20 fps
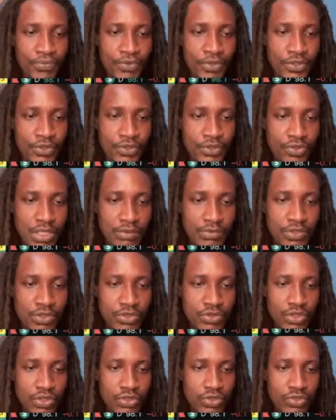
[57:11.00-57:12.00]
So I'm just
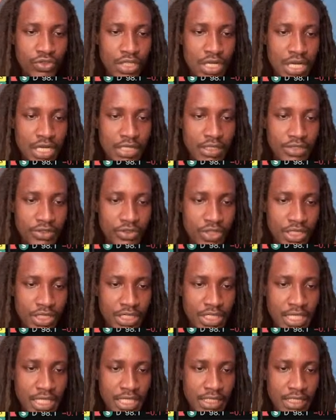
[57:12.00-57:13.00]
going to draw out the trend
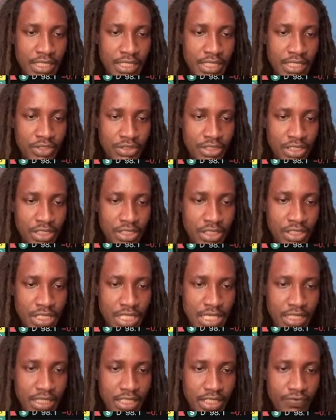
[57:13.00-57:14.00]
line, just like
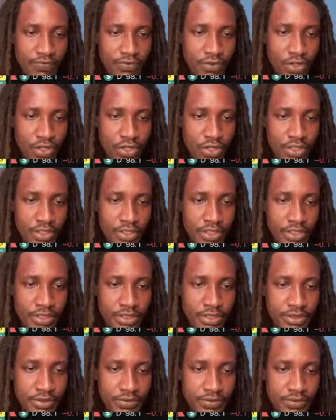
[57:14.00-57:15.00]
I did for others,